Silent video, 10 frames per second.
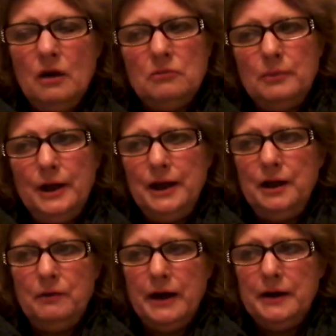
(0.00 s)
But
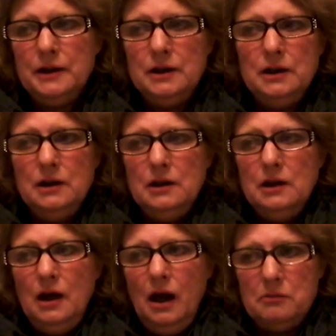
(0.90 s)
anyway,
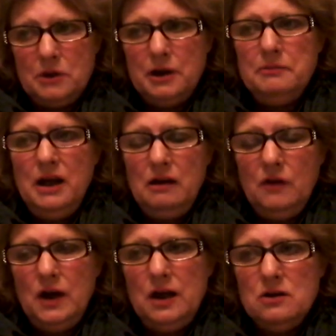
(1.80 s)
I'm going to make
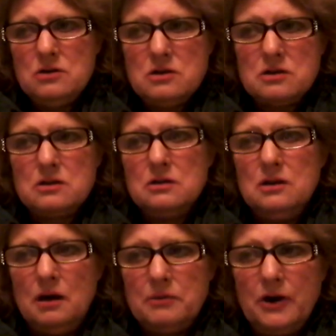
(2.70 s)
videos.
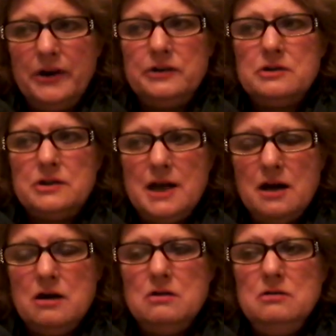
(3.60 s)
I'm going to
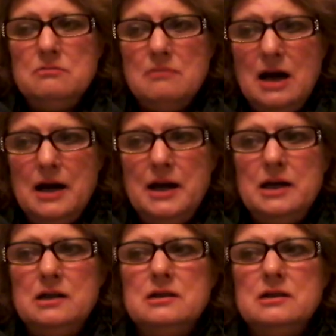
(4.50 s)
tell my